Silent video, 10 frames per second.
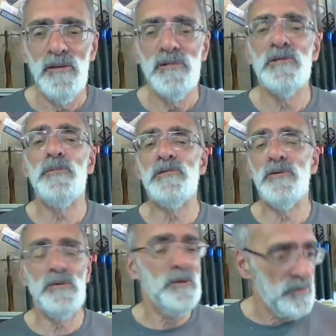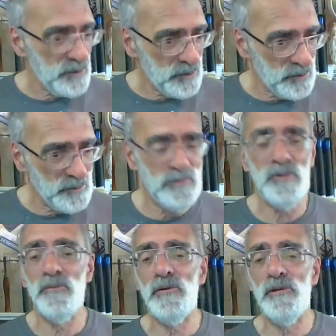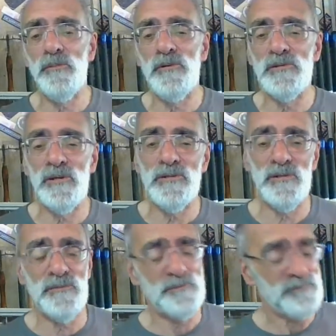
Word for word: Tubby Turner, thank you. I really appreciate it.